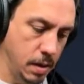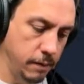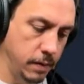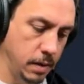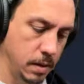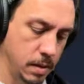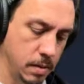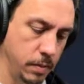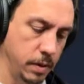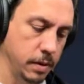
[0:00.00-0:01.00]
Coffee
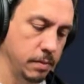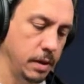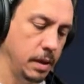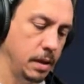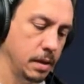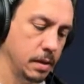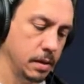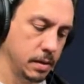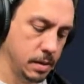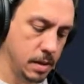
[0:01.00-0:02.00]
with 3.
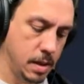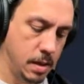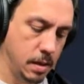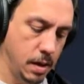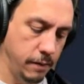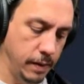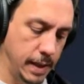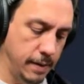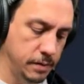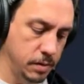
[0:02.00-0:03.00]
Coffee
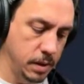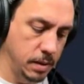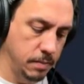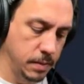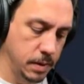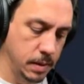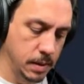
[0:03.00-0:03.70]
live stream.